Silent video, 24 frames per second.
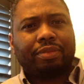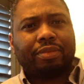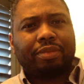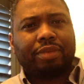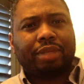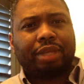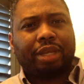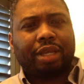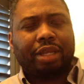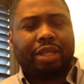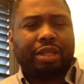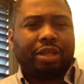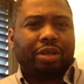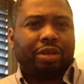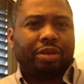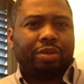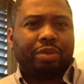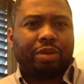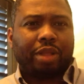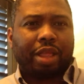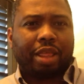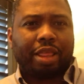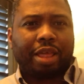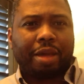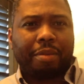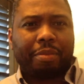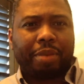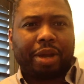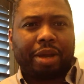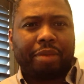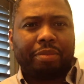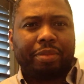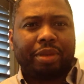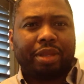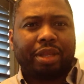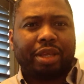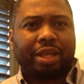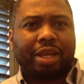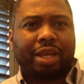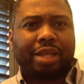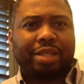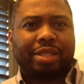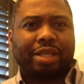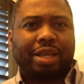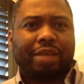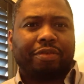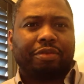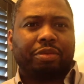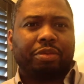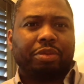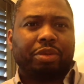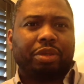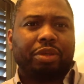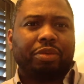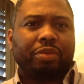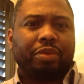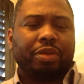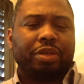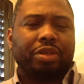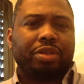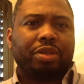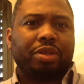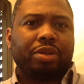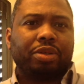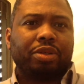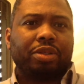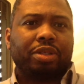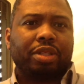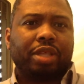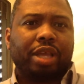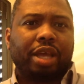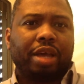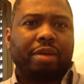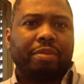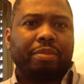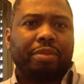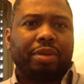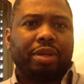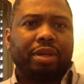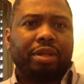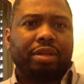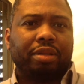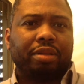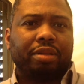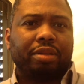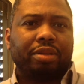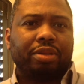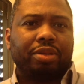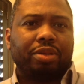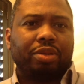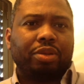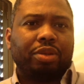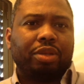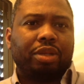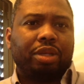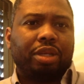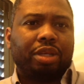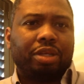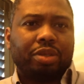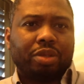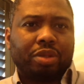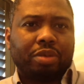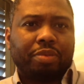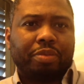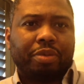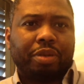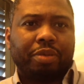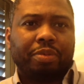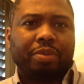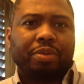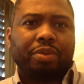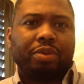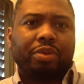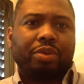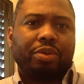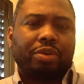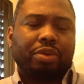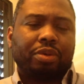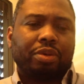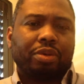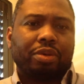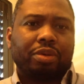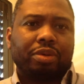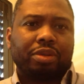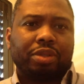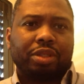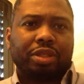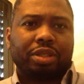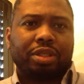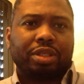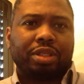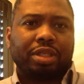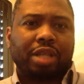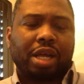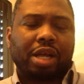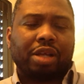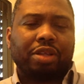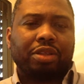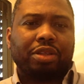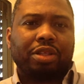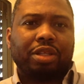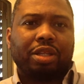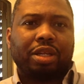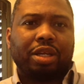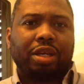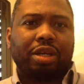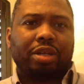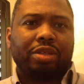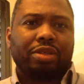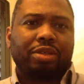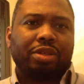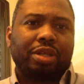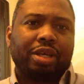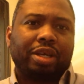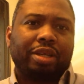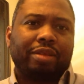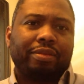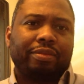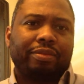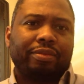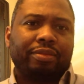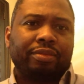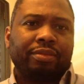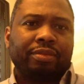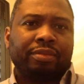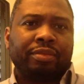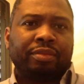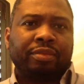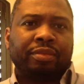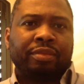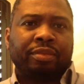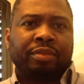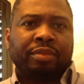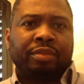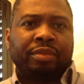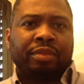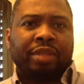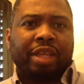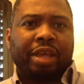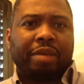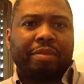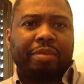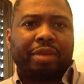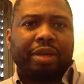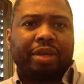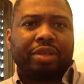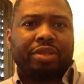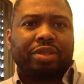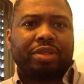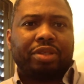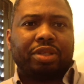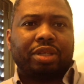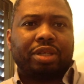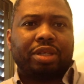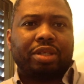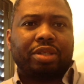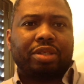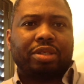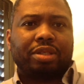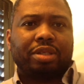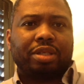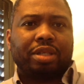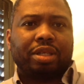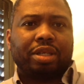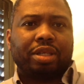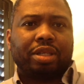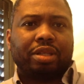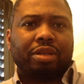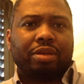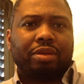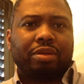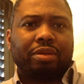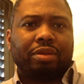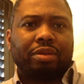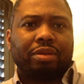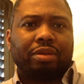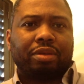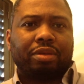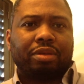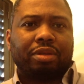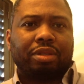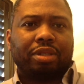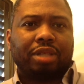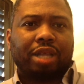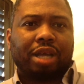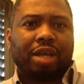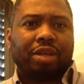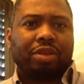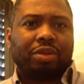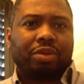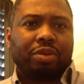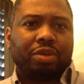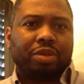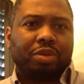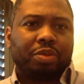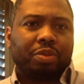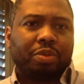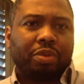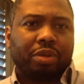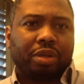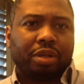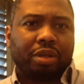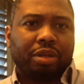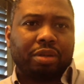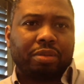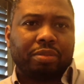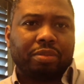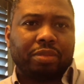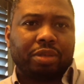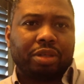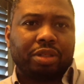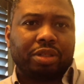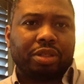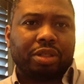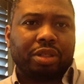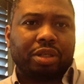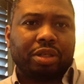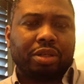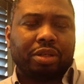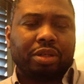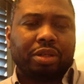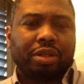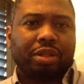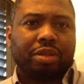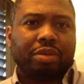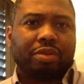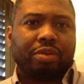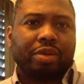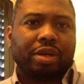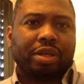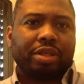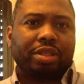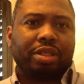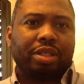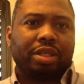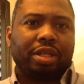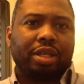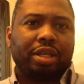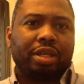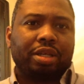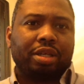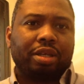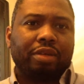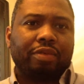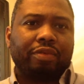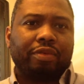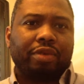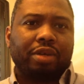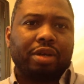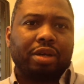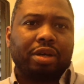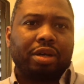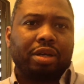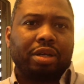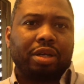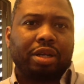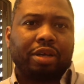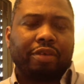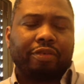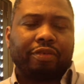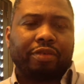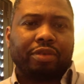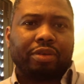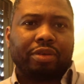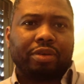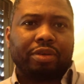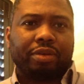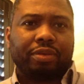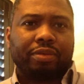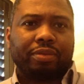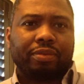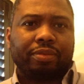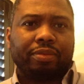and that might be the case. I haven't really researched that, but the Sudanese are the people who are just south of there, so that makes sense. Their south is pretty much the only direction they could have gone after